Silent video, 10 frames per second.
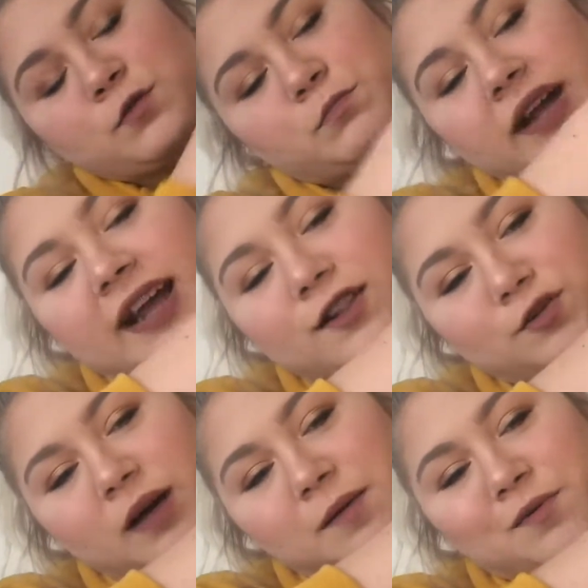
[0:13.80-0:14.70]
my
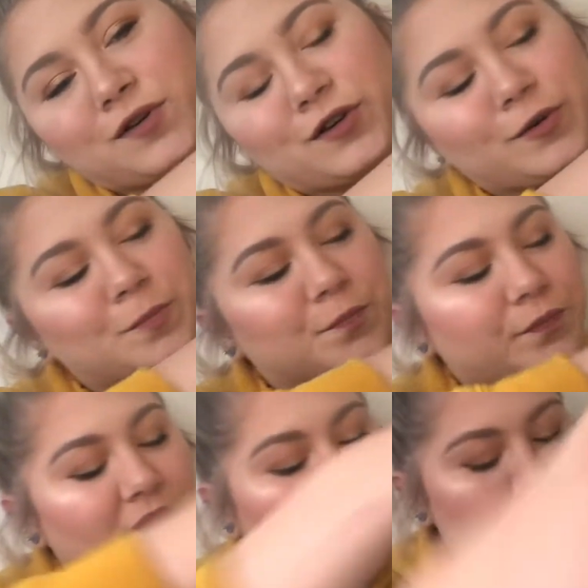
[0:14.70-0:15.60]
ColourPop order.
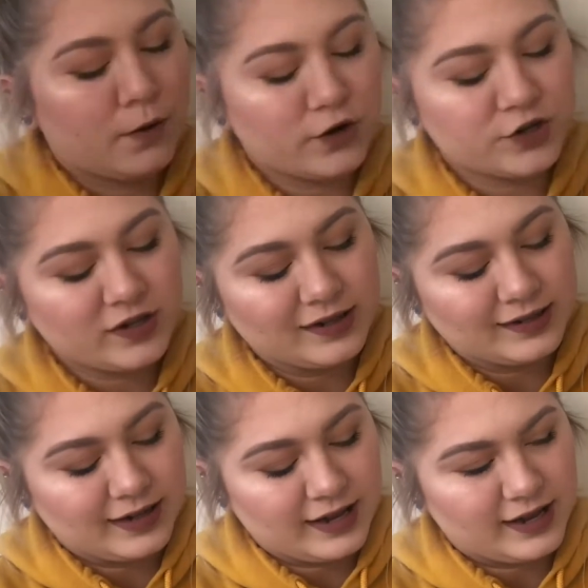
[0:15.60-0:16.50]
I purchased
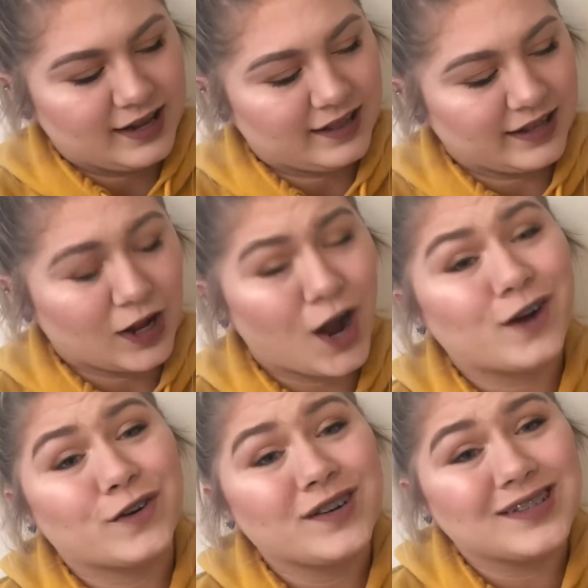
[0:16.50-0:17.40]
a like
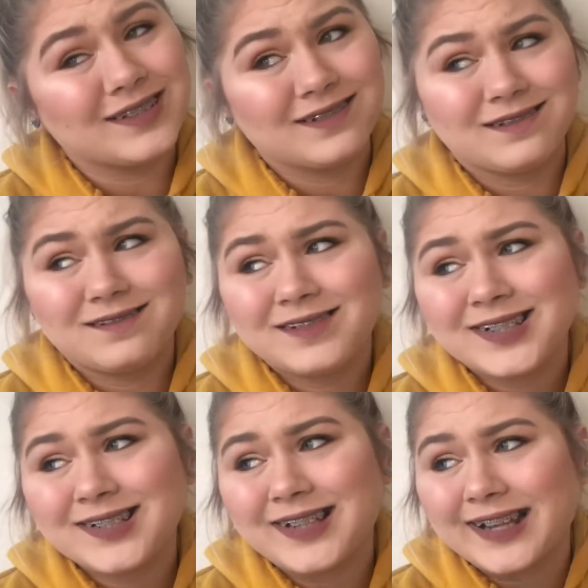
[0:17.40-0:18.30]

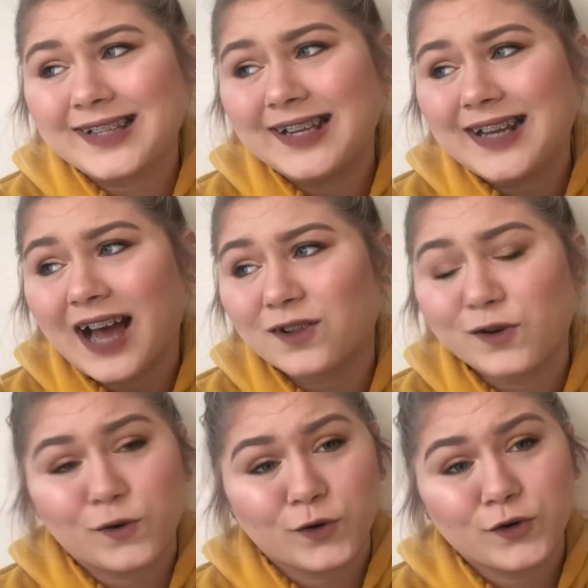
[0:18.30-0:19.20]

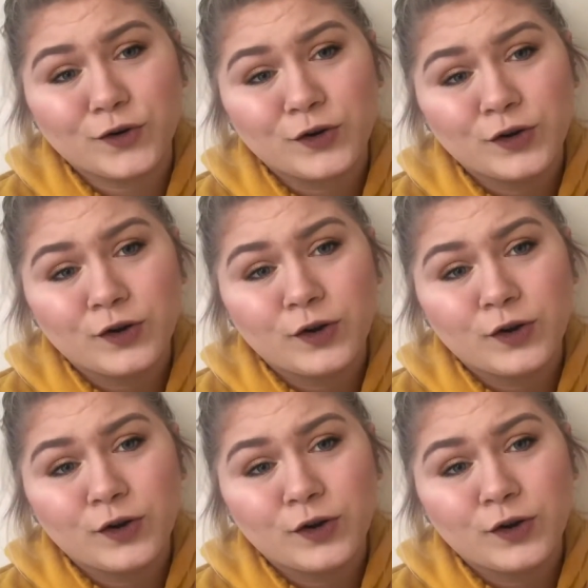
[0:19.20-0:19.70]
$160 order